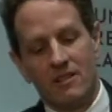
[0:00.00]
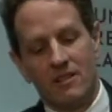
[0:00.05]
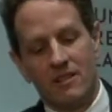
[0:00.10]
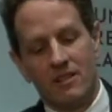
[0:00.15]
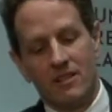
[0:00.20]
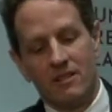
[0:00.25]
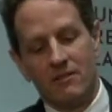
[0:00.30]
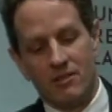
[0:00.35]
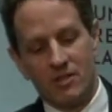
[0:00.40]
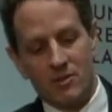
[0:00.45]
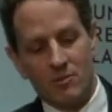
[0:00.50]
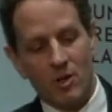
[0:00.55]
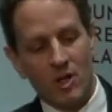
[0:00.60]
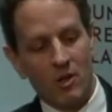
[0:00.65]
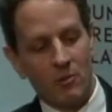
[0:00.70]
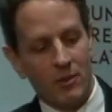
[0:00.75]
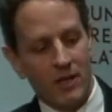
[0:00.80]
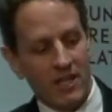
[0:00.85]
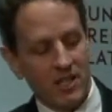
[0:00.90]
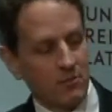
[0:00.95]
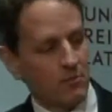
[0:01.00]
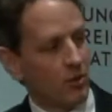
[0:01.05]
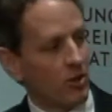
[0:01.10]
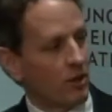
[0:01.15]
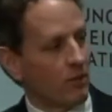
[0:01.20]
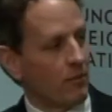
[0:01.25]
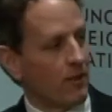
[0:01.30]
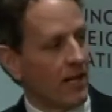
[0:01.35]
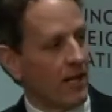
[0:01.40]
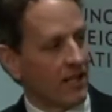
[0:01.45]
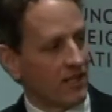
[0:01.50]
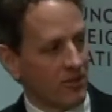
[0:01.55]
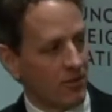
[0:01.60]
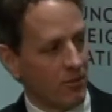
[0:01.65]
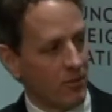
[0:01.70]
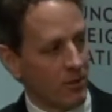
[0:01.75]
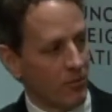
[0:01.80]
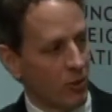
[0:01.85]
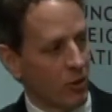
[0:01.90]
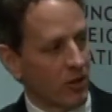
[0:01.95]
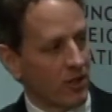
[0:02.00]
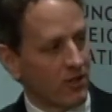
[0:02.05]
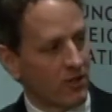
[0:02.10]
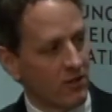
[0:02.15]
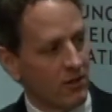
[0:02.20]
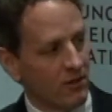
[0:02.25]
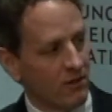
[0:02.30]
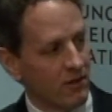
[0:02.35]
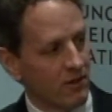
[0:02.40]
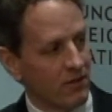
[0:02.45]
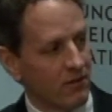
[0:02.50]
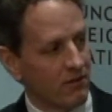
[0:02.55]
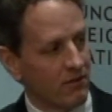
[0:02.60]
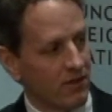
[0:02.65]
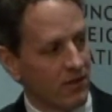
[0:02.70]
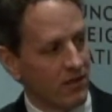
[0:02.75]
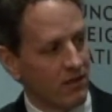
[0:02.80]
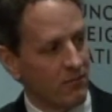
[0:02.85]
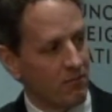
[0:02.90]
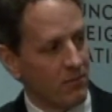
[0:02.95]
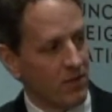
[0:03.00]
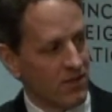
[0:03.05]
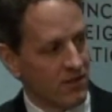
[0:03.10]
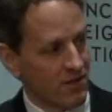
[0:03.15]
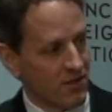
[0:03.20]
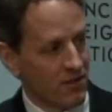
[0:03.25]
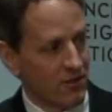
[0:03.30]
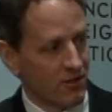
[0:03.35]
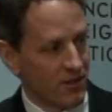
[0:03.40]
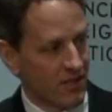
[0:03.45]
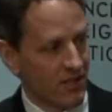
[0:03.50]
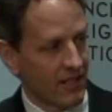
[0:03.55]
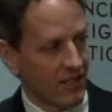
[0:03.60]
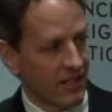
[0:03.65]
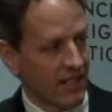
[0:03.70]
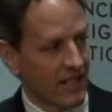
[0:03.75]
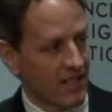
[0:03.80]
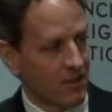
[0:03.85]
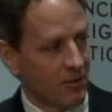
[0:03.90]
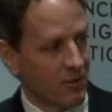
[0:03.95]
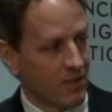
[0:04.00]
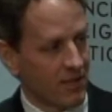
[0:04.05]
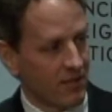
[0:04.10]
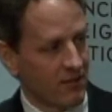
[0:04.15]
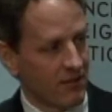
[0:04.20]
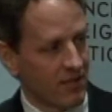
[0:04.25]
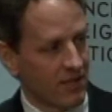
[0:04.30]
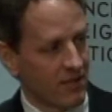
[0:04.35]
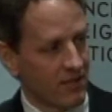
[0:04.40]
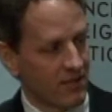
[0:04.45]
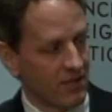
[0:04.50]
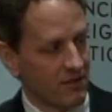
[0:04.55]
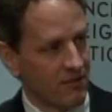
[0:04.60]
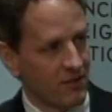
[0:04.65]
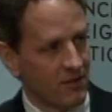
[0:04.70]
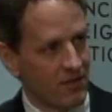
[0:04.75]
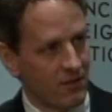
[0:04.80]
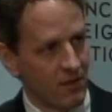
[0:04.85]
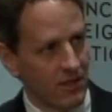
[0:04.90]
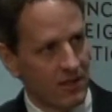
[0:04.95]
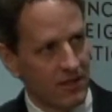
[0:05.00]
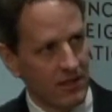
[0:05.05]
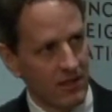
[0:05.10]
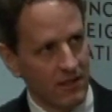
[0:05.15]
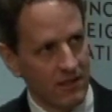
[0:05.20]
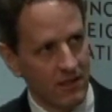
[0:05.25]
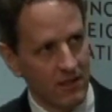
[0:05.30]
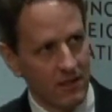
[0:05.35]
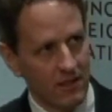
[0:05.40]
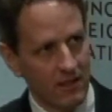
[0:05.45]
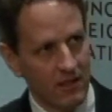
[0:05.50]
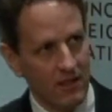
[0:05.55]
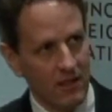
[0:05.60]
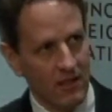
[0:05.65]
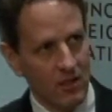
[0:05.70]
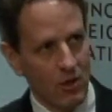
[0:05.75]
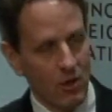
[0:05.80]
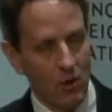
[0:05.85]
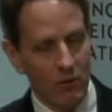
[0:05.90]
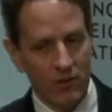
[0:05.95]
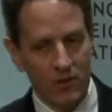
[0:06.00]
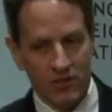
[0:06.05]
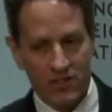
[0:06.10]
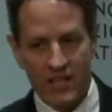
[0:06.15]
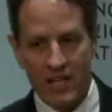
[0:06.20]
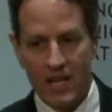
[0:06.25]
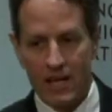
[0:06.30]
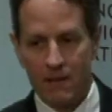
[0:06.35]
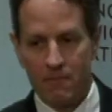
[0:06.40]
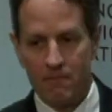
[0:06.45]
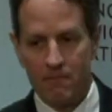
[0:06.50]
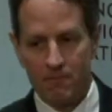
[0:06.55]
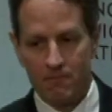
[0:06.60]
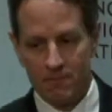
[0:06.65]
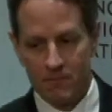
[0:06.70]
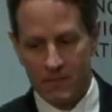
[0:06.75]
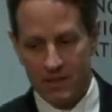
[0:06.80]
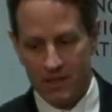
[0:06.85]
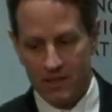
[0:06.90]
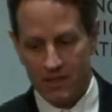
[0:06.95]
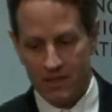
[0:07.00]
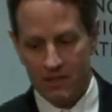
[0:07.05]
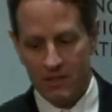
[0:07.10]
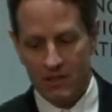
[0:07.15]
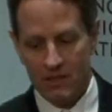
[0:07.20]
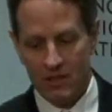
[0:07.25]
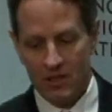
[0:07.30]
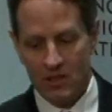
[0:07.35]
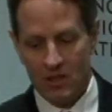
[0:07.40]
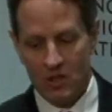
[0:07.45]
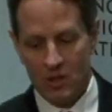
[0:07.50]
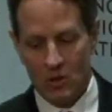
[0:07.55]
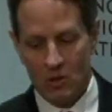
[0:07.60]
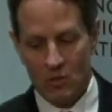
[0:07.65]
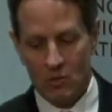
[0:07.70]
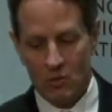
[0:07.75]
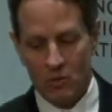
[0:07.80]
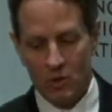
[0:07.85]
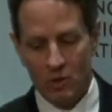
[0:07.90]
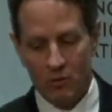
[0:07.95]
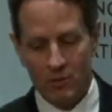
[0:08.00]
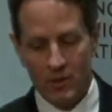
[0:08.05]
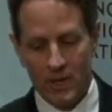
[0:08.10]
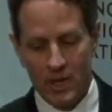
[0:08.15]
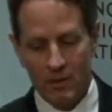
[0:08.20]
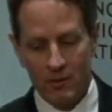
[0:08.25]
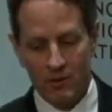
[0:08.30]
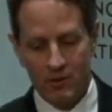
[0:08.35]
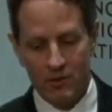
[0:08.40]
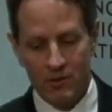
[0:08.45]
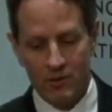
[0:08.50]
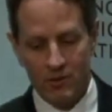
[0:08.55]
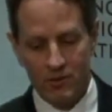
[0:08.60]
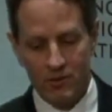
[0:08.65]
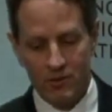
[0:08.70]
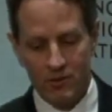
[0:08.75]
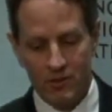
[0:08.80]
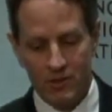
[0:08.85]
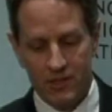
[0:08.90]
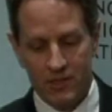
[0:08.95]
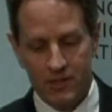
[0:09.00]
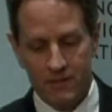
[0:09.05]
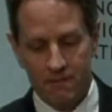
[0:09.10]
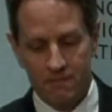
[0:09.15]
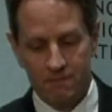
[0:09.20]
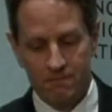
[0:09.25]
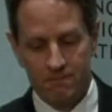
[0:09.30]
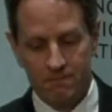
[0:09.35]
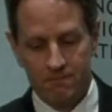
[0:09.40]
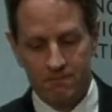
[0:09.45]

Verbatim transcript: uh, even smaller banks pulling back because they're being more conservative, and businesses are seeing the consequences of that stuff. And so I think that over time, uh, we'll be able to um,